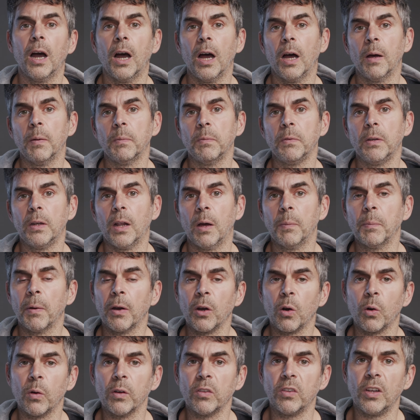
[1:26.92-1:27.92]
uh, you know
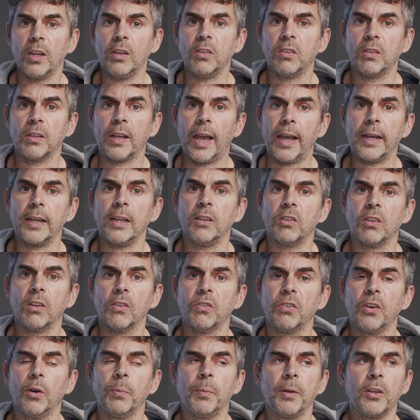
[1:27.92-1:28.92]
minorities getting into
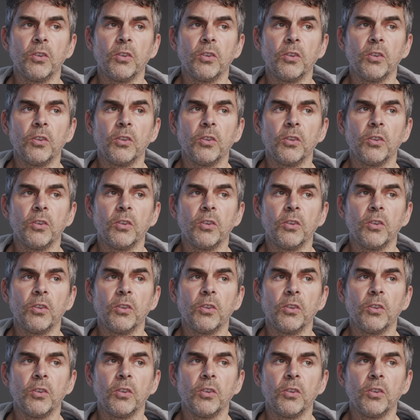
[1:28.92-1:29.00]
the film